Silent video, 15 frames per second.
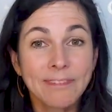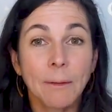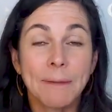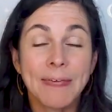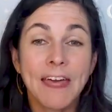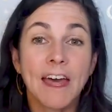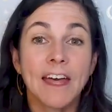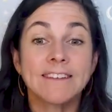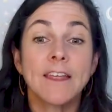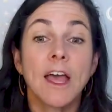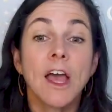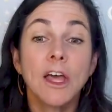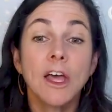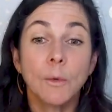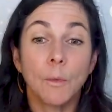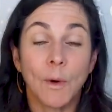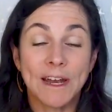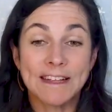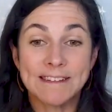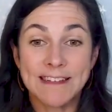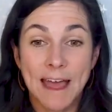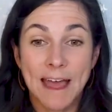because what
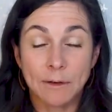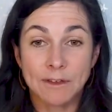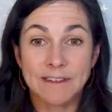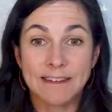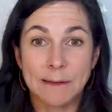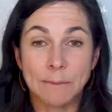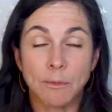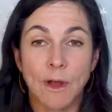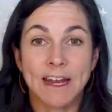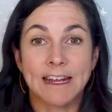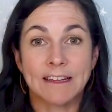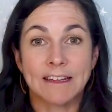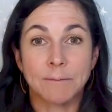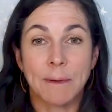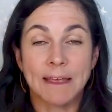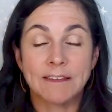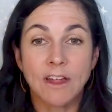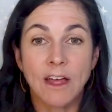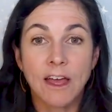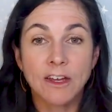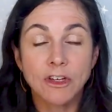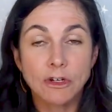is that sleep readiness based
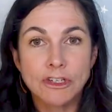on?